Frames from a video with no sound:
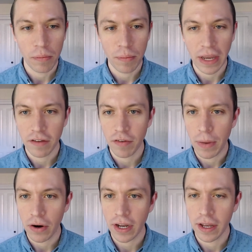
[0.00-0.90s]
Bank of
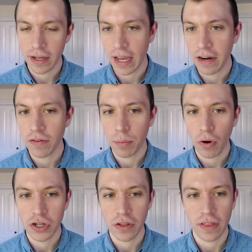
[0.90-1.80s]
America kind of
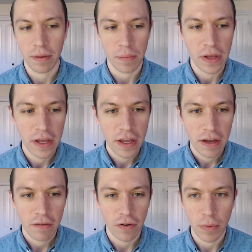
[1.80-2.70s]
approaches them
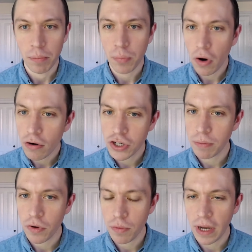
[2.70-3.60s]
from a partnership
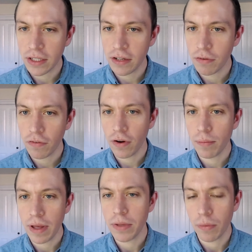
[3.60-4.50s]
perspective or from
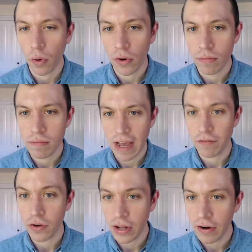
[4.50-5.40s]
maybe a more
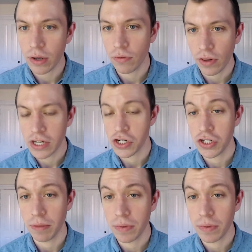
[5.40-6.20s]
adversarial relationship,